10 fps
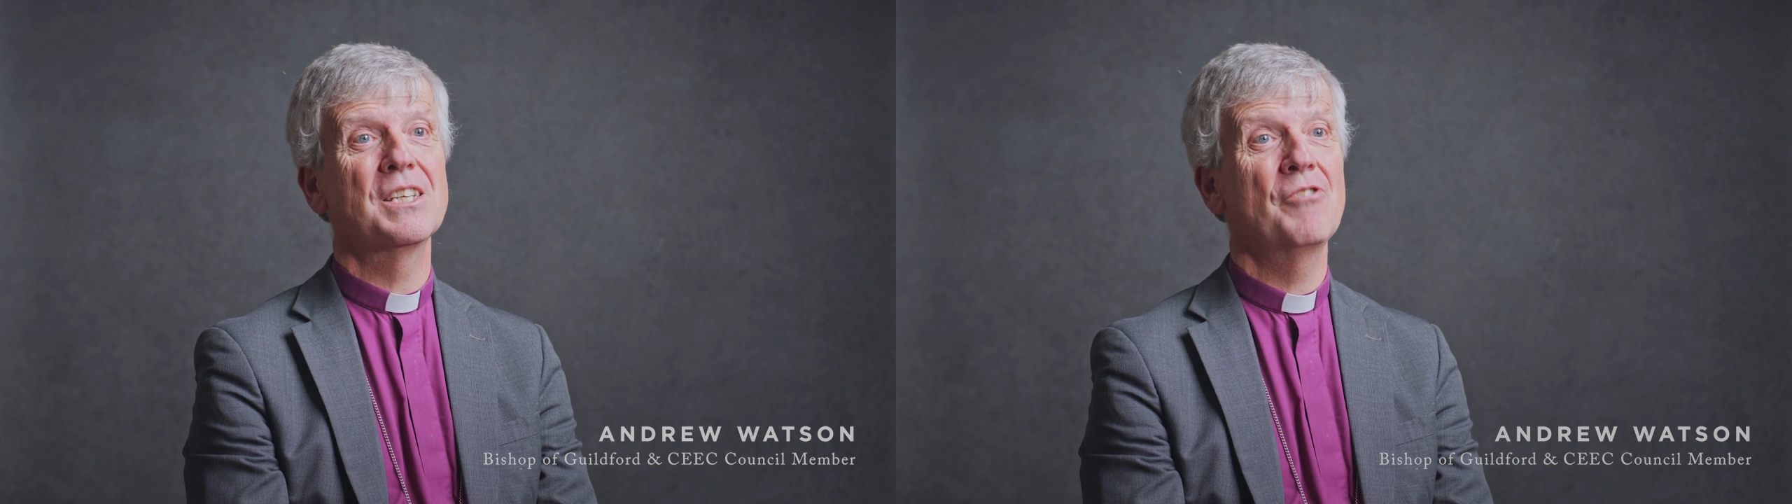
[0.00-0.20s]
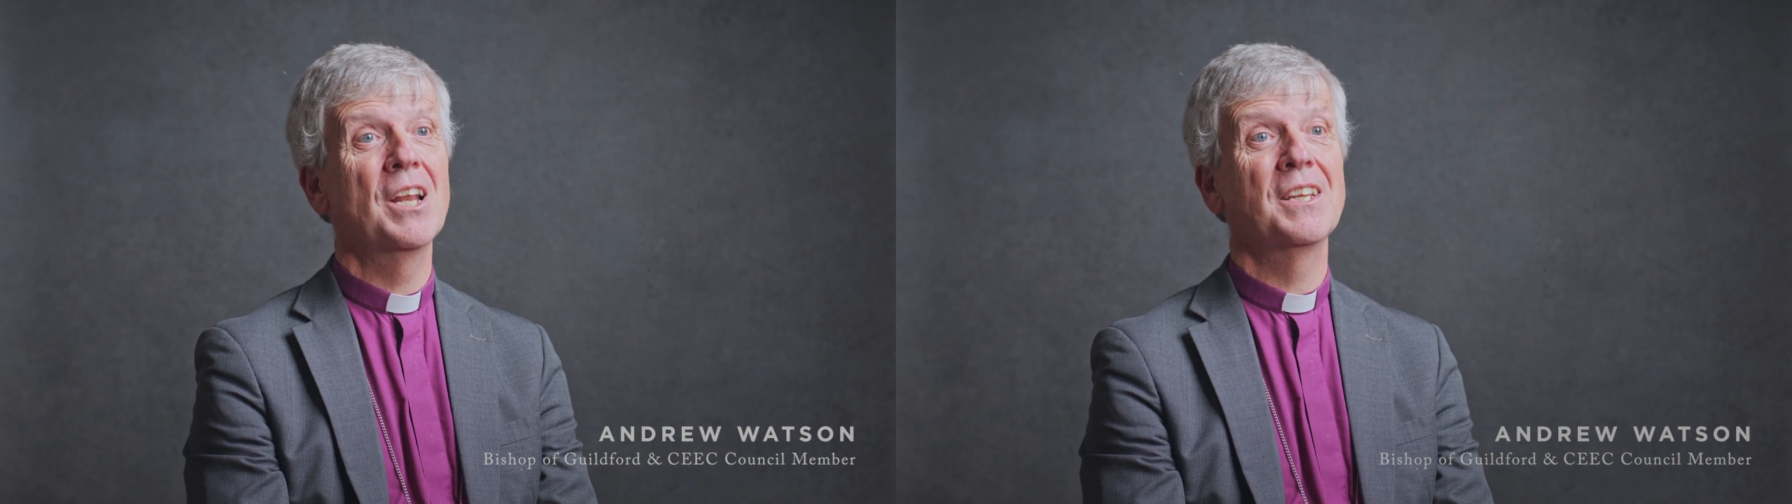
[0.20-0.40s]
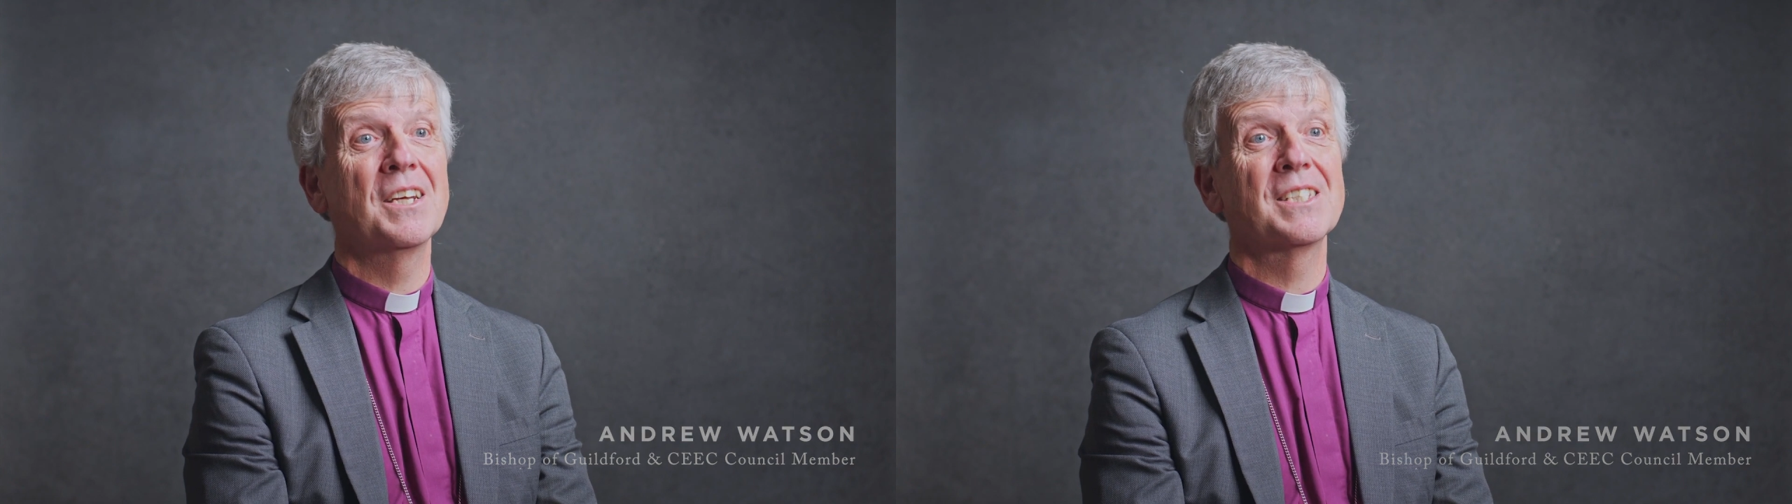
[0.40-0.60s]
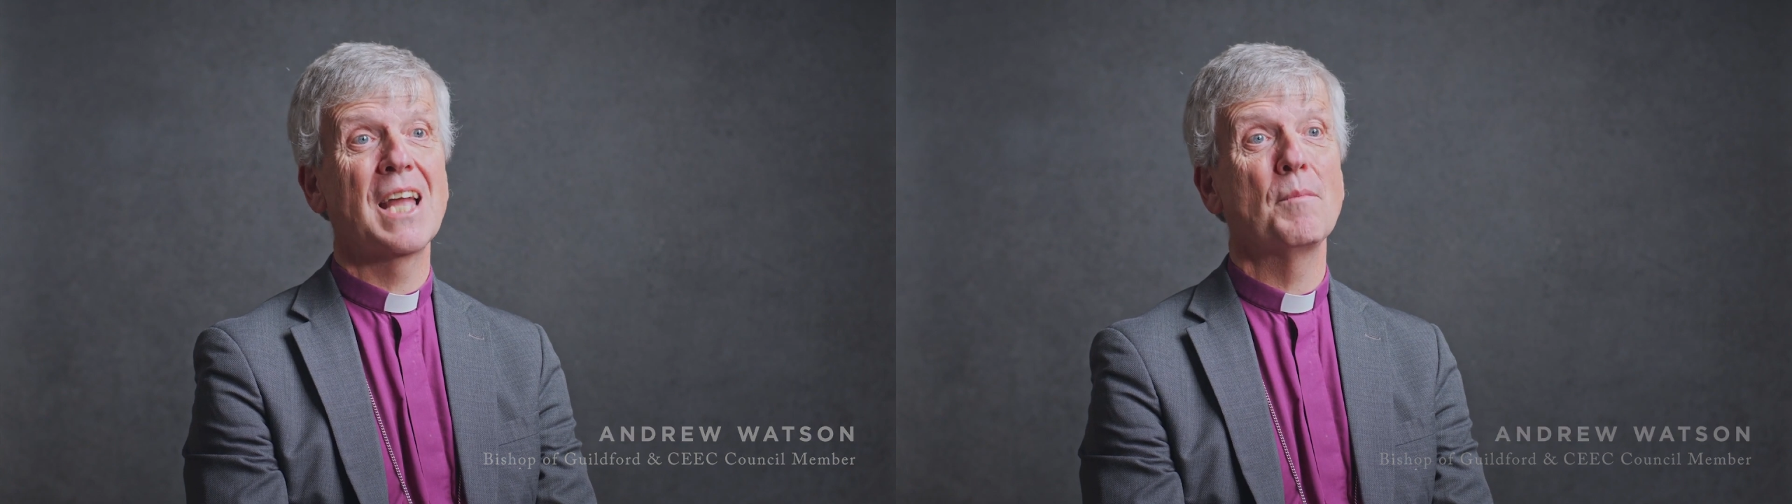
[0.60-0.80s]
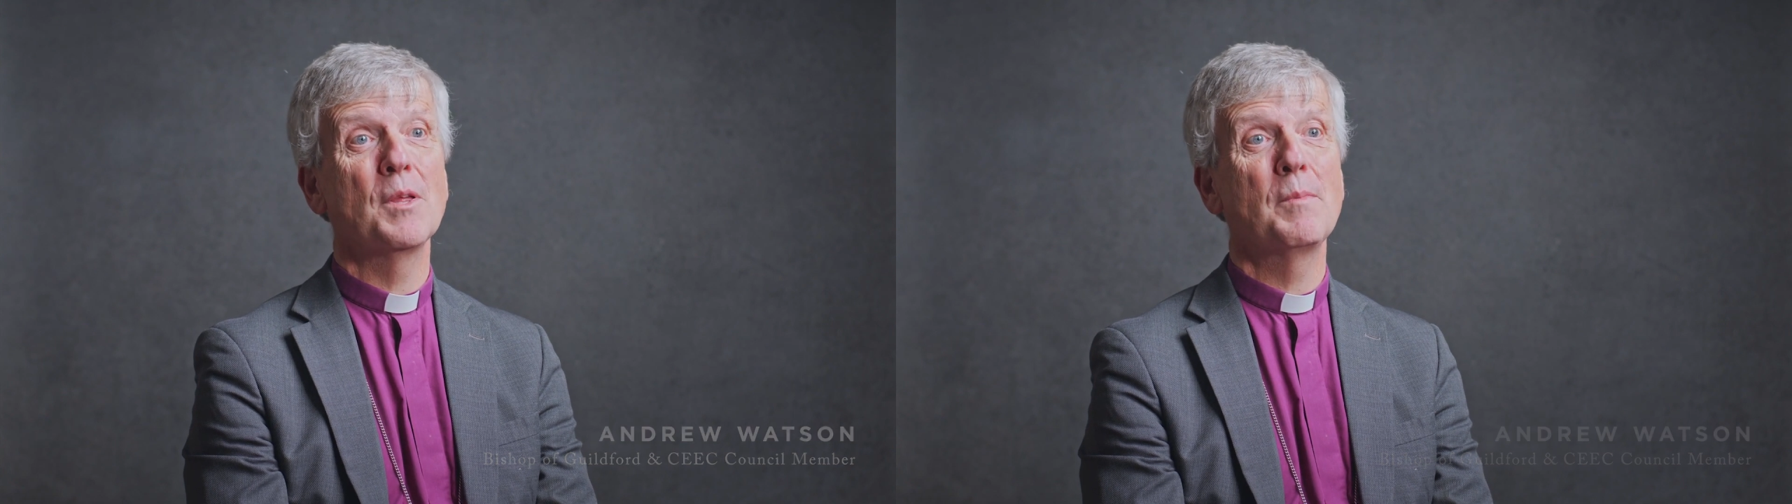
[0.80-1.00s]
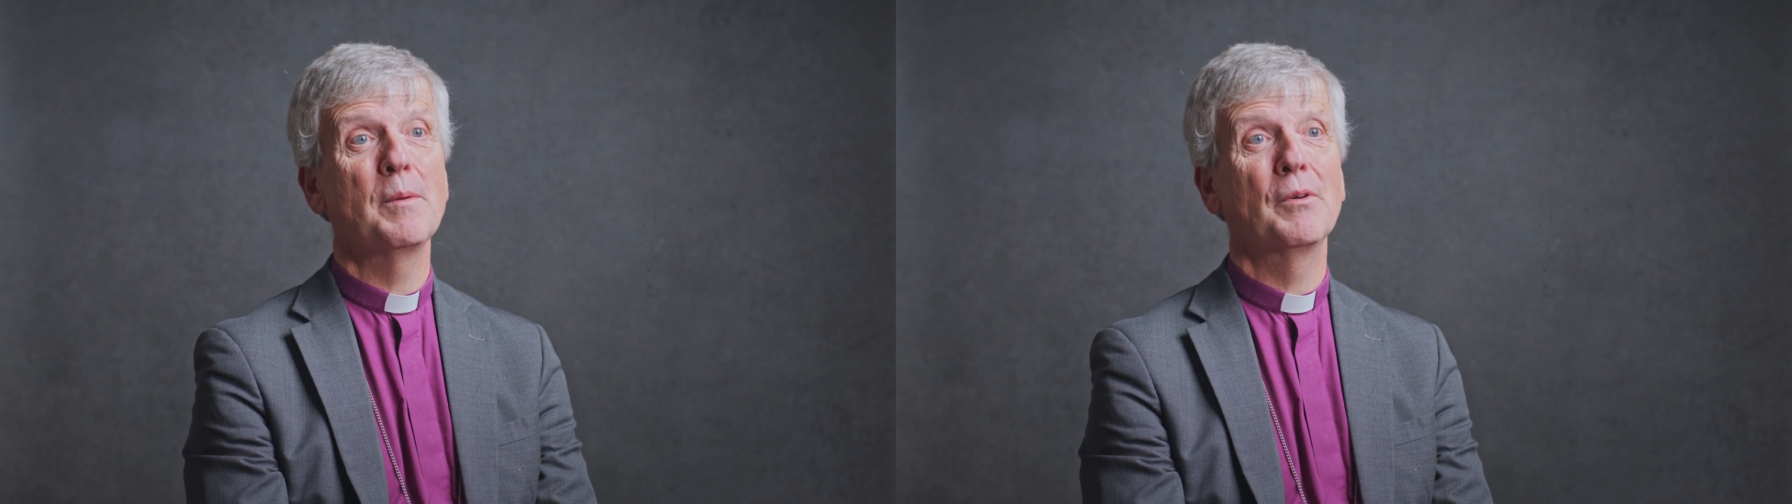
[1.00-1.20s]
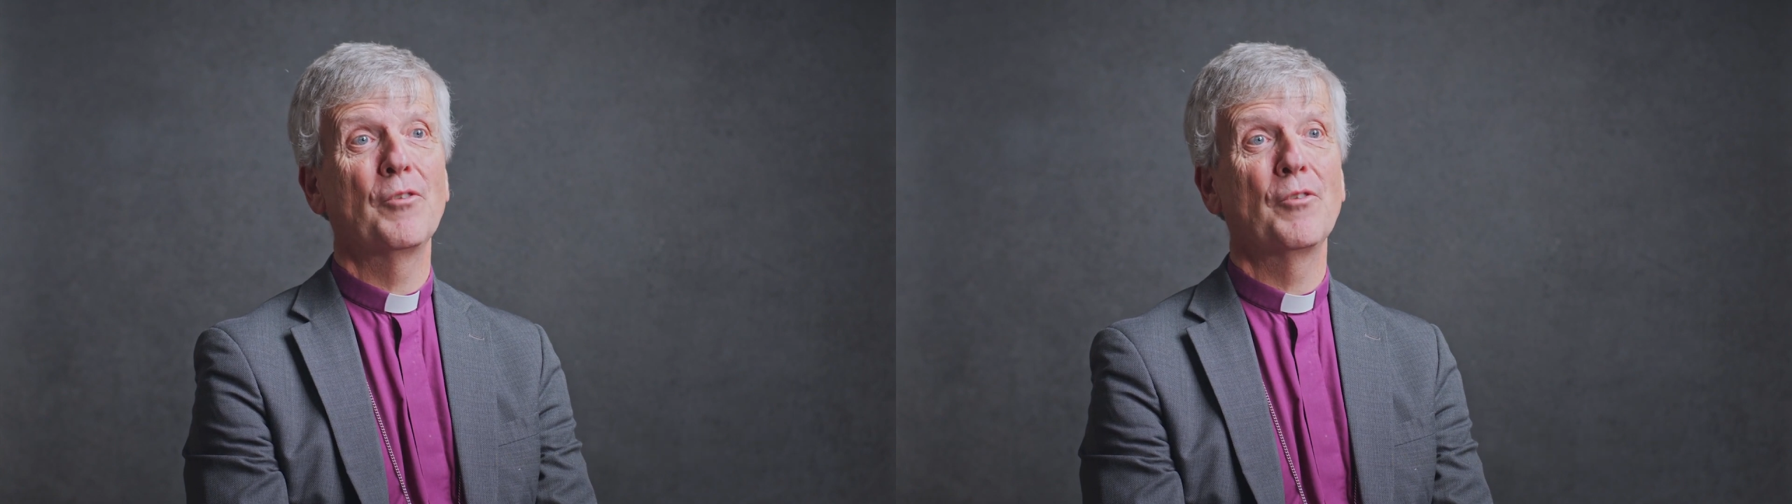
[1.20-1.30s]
It really does damage people